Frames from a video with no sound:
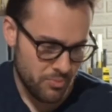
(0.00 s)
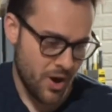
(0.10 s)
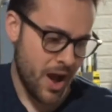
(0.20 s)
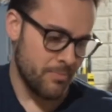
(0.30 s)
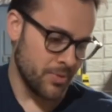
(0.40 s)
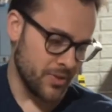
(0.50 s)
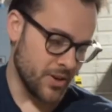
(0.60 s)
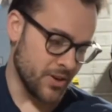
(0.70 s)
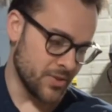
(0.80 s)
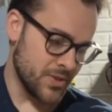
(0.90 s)
prop,
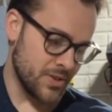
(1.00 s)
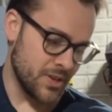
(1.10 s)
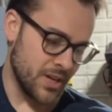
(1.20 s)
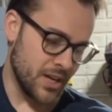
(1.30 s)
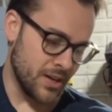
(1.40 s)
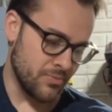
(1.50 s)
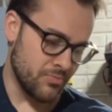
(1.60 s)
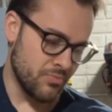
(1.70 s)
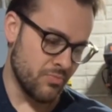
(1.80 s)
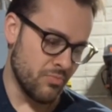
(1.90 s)
there's
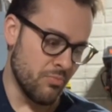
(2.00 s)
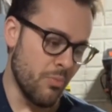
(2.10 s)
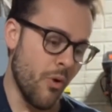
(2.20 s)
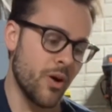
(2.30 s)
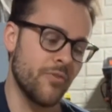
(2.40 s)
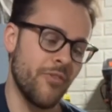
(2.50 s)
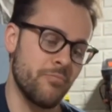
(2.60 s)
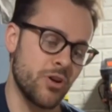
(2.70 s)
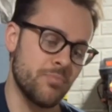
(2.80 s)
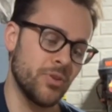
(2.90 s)
more of a
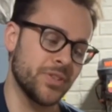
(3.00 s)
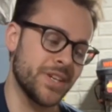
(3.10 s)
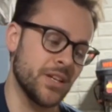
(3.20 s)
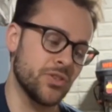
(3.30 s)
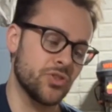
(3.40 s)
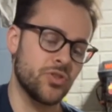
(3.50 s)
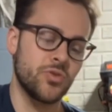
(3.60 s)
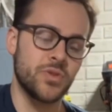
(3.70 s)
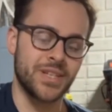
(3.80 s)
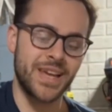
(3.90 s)
purple tinge
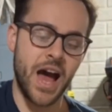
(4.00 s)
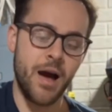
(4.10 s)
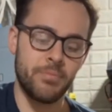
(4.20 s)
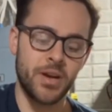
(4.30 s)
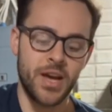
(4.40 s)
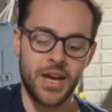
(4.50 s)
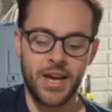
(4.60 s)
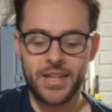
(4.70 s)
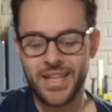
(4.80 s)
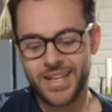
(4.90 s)
to the top,
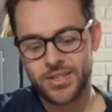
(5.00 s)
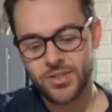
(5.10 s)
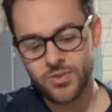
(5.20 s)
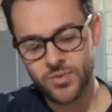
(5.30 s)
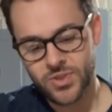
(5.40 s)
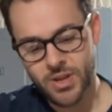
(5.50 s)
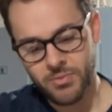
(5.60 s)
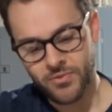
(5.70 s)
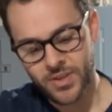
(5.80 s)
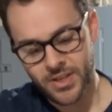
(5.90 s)
and then to
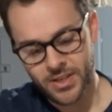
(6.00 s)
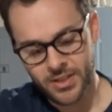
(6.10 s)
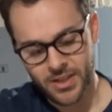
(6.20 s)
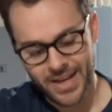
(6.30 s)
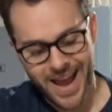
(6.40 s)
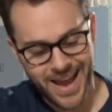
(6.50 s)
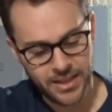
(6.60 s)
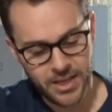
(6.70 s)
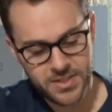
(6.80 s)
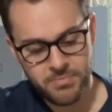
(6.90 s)
some of the like
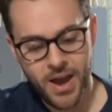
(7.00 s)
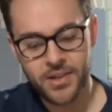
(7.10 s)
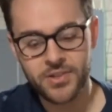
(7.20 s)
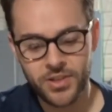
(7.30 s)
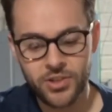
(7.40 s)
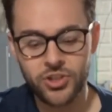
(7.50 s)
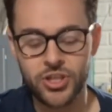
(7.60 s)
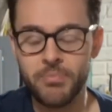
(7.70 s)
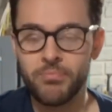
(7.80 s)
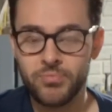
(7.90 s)
highlight spots, like
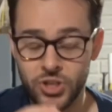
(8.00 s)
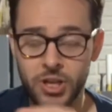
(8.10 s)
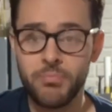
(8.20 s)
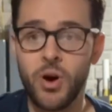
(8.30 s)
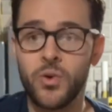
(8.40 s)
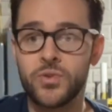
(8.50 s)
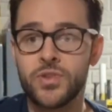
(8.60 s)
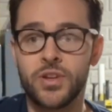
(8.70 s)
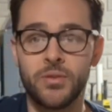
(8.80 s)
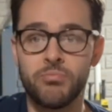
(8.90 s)
the
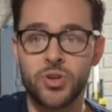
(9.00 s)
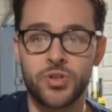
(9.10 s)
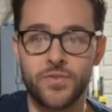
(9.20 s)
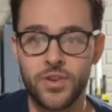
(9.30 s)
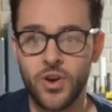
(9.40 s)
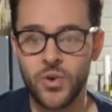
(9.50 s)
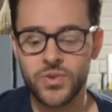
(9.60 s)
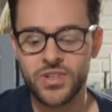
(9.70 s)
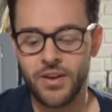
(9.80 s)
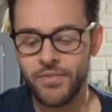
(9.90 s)
cheekbones, the bridge of the
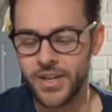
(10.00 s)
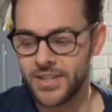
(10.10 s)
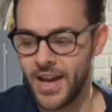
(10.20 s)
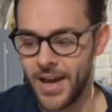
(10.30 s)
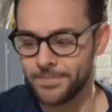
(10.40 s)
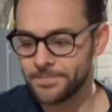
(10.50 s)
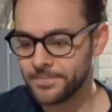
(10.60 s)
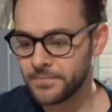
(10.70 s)
nose, stuff like that.